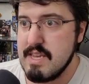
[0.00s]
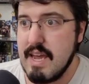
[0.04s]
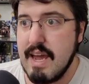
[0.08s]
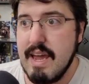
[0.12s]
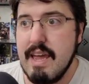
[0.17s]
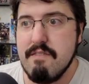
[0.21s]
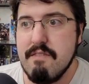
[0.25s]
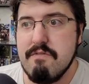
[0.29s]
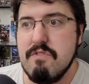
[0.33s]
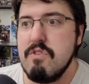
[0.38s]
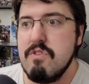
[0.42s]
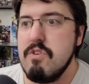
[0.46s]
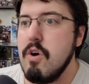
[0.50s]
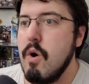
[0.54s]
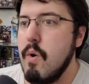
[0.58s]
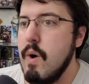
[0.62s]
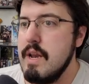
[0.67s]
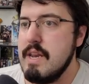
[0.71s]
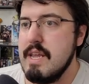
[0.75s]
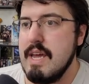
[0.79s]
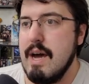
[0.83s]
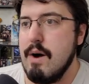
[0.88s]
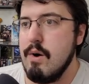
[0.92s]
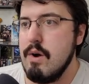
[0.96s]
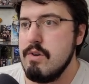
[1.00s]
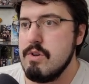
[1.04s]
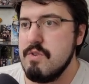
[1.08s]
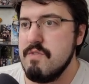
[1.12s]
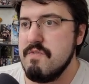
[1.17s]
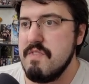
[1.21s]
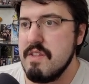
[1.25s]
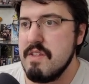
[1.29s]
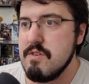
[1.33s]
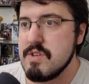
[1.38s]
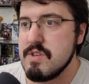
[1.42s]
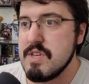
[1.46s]
I have no idea how I would do
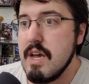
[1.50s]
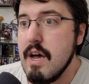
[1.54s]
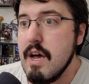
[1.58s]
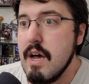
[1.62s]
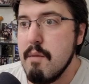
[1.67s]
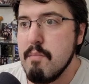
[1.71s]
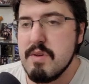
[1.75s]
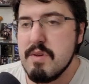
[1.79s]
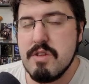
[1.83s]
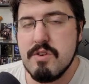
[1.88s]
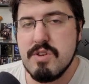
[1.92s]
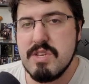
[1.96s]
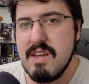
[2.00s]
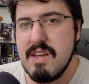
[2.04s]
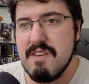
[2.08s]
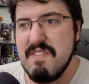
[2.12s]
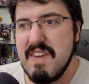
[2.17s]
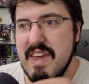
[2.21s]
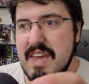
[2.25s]
feathers, but there's enough